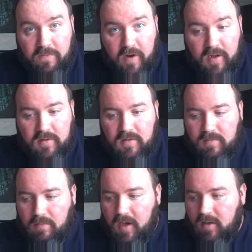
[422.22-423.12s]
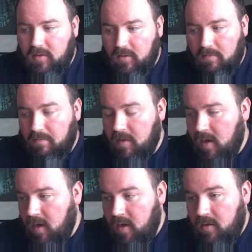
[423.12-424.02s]
fans, met some
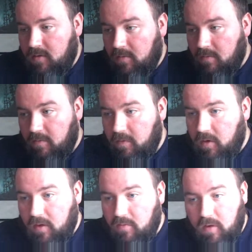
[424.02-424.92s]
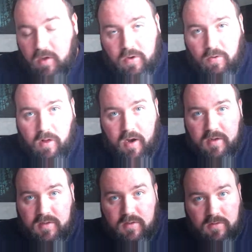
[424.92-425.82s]
really cool
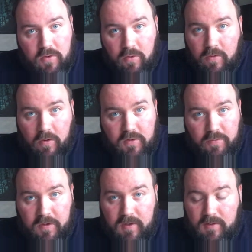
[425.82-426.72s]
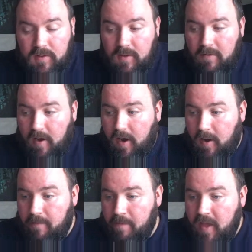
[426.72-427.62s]
artists, cool cosplayers.
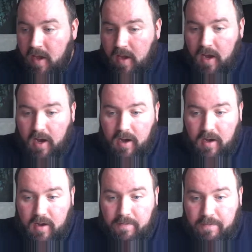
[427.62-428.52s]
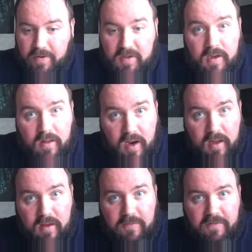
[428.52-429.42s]
A particular
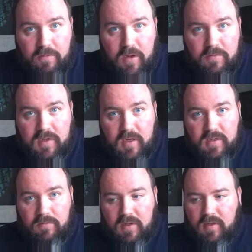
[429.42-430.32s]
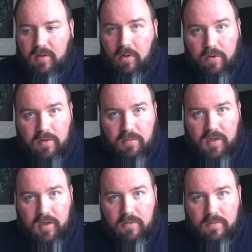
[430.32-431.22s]
highlight for me was actually meeting Lauren
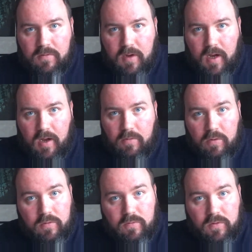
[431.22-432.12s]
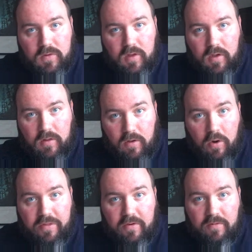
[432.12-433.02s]
McNeil, who was the
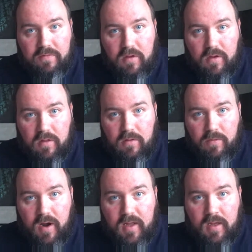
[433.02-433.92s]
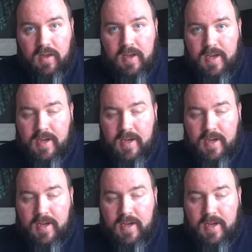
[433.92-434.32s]
author of the Morana